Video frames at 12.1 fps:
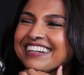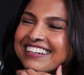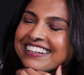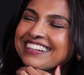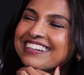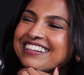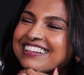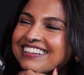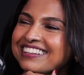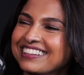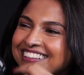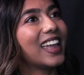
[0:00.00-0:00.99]
But
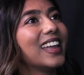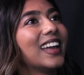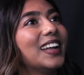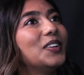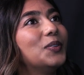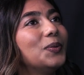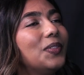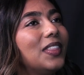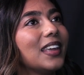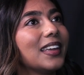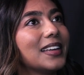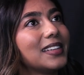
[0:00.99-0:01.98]
I do
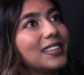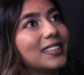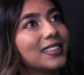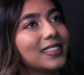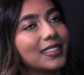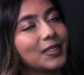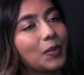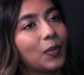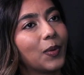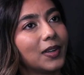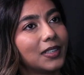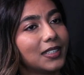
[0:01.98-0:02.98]
think it's
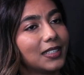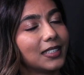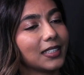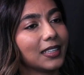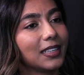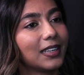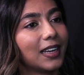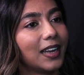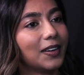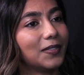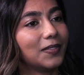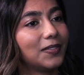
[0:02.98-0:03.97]
important to
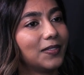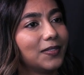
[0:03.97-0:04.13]
kind of,